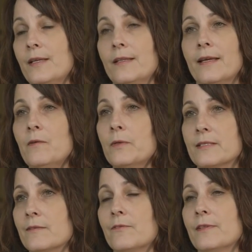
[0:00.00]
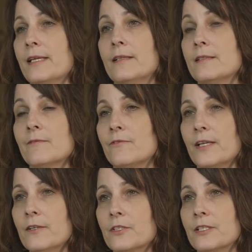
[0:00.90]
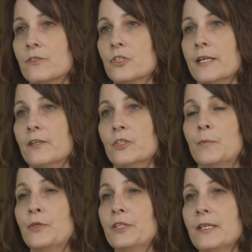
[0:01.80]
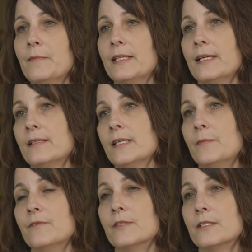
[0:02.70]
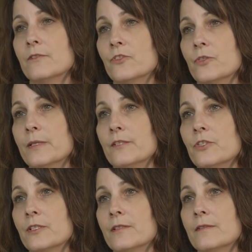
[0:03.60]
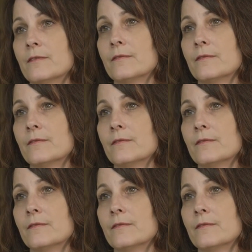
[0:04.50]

And that wasn't, that isn't fair to a child, to put them in that type of a situation.